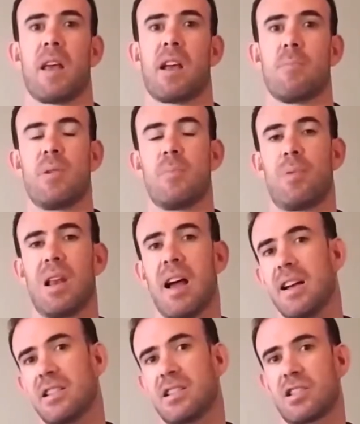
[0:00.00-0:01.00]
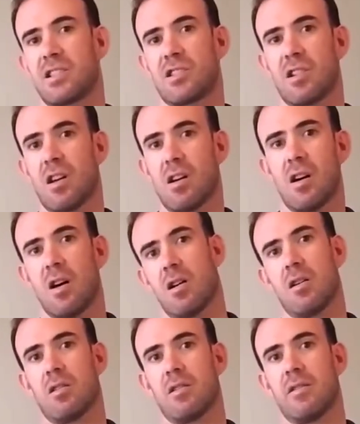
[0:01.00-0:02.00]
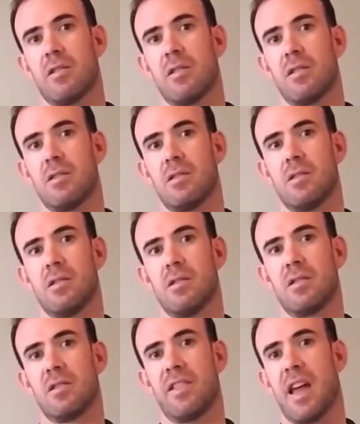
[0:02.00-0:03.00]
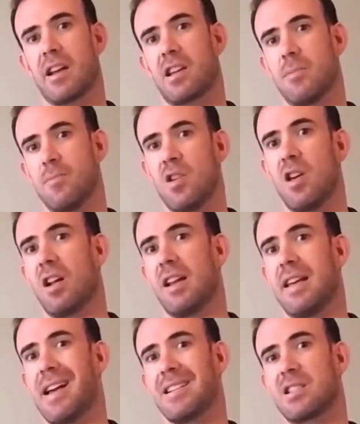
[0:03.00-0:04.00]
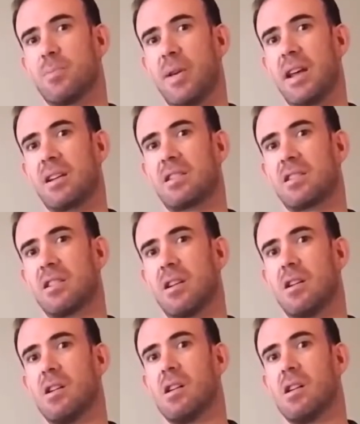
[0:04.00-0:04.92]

it can be placed on that community aspect,